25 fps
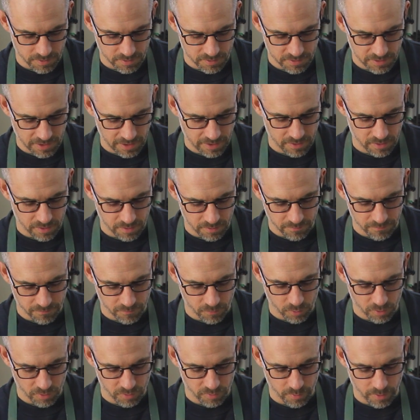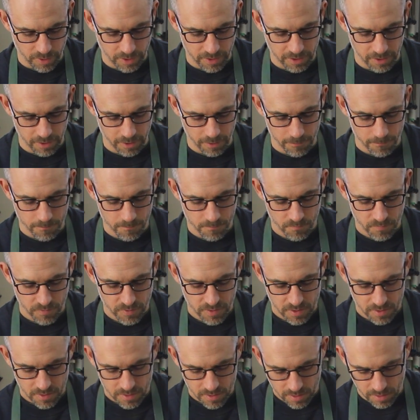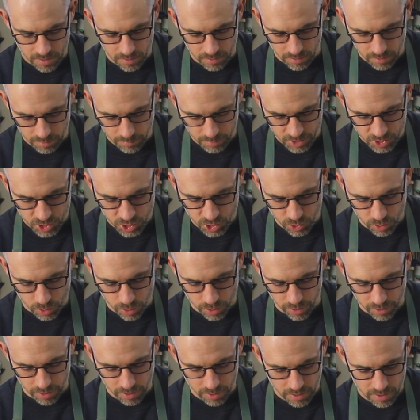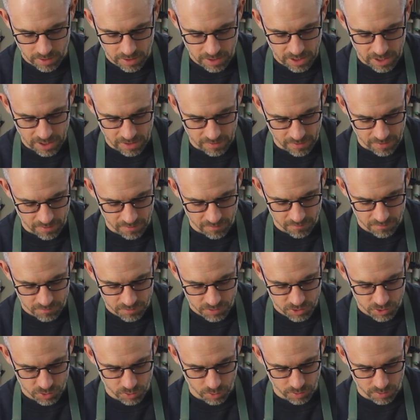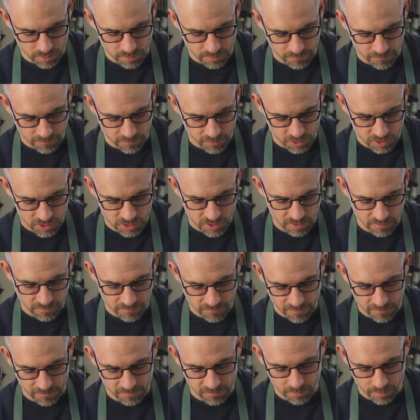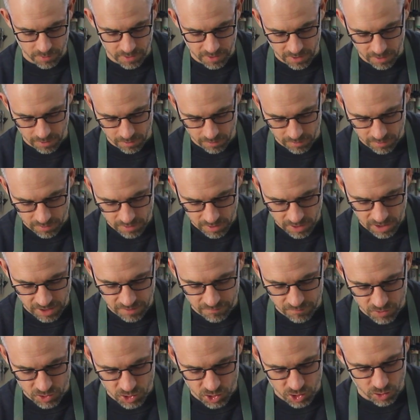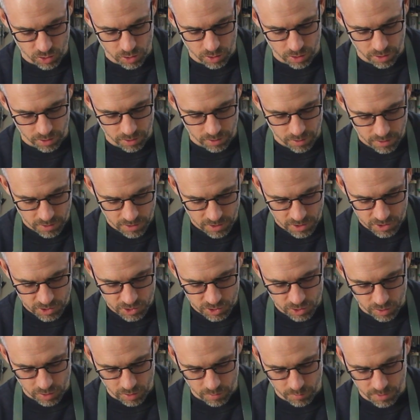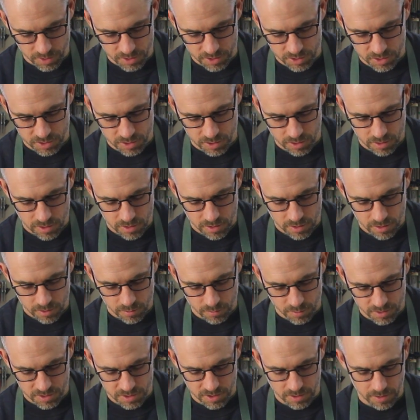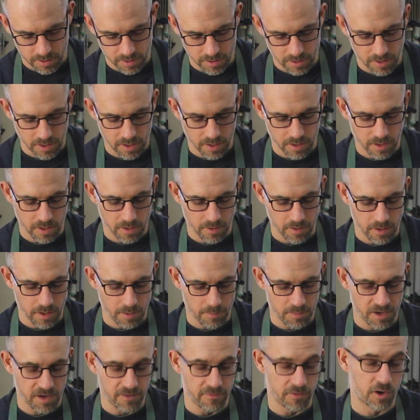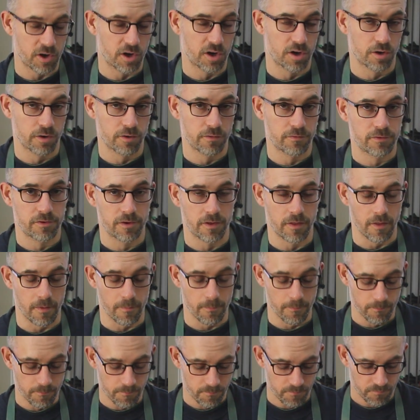second and the fourth one here a little bit shorter, and then shorten the first and the fifth one here even shorter, so there was a bit of a curve to them.